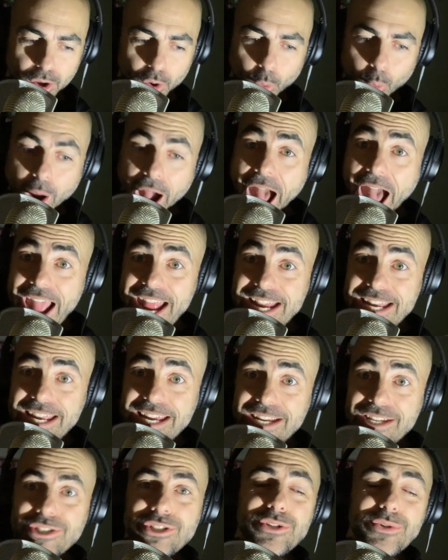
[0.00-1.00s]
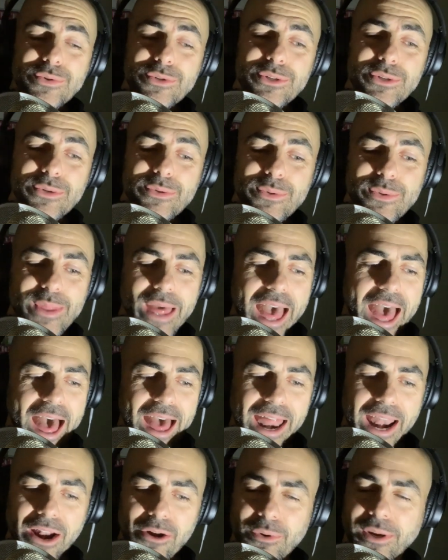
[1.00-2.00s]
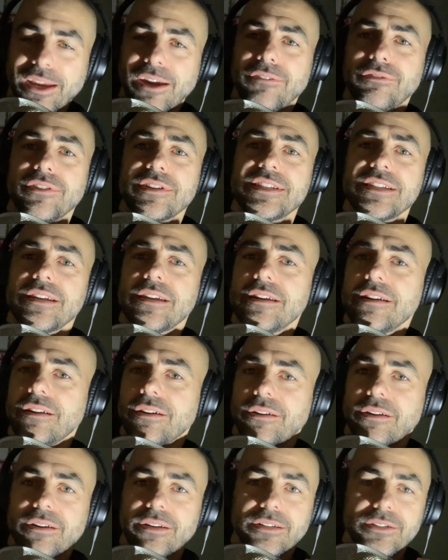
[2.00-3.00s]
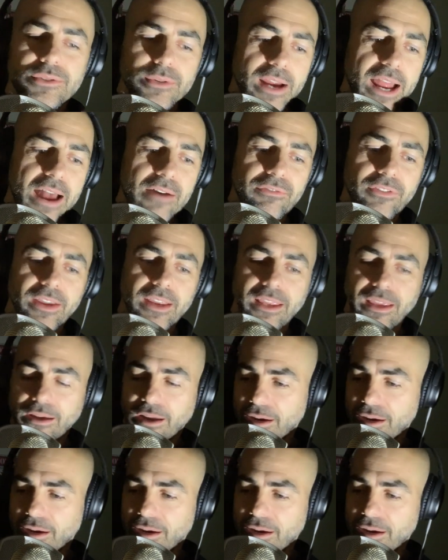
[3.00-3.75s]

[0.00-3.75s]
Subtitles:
Why did you do that? I don't care if it's you're in traffic.